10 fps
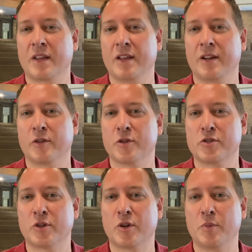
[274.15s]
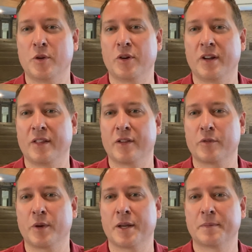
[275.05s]
in Christian community
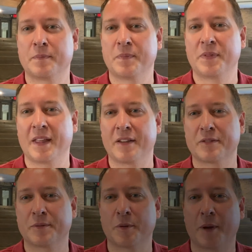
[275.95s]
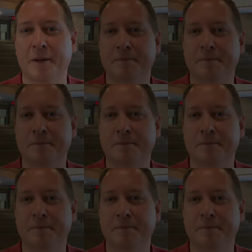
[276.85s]
this week. Thanks. Goodbye.